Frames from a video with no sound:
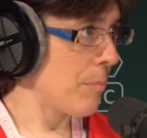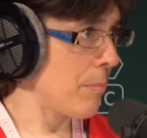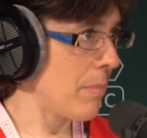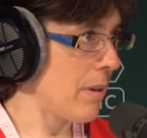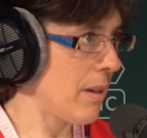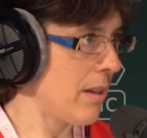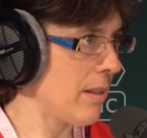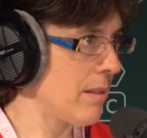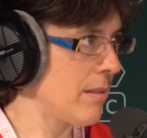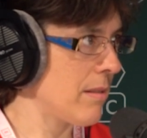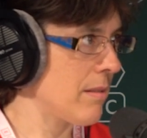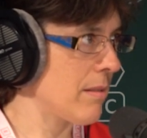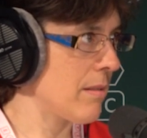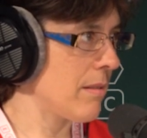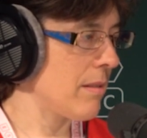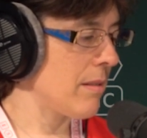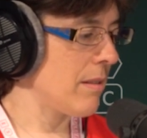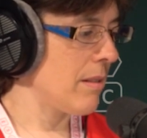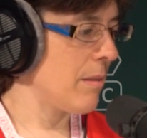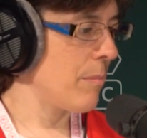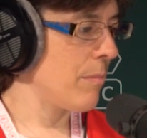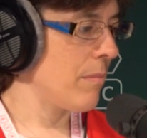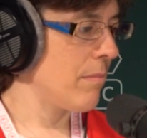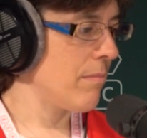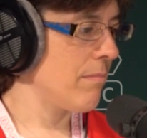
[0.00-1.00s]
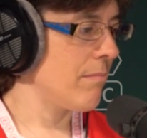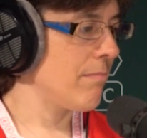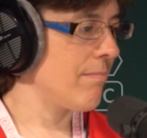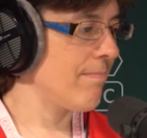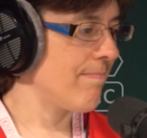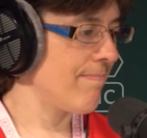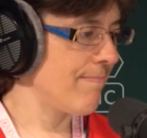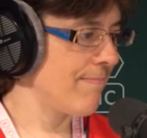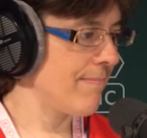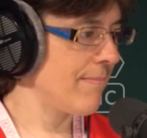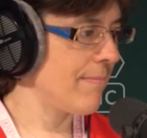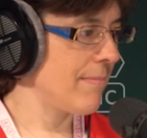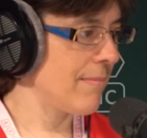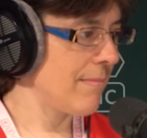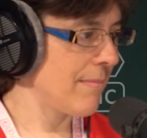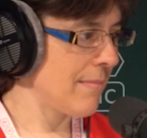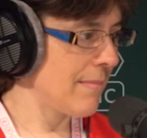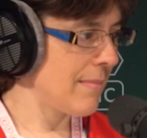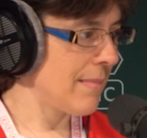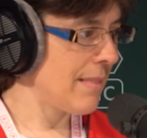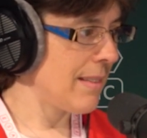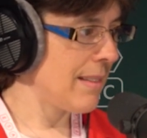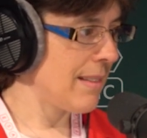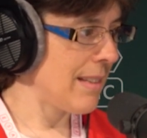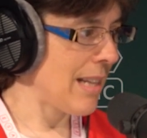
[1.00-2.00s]
But
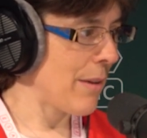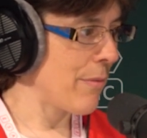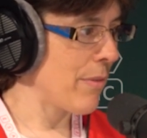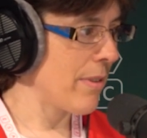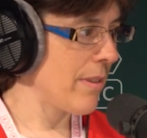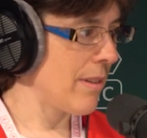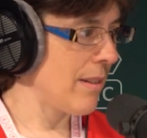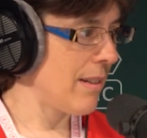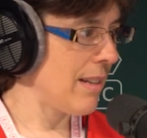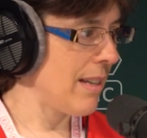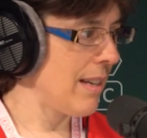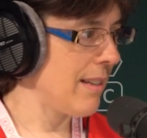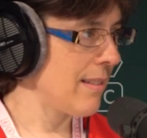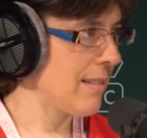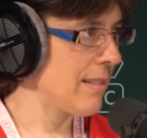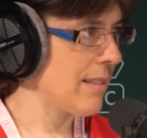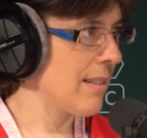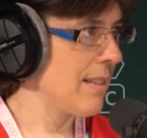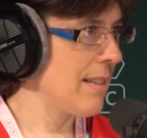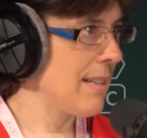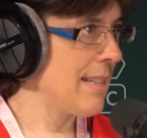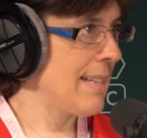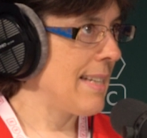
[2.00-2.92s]
nevertheless,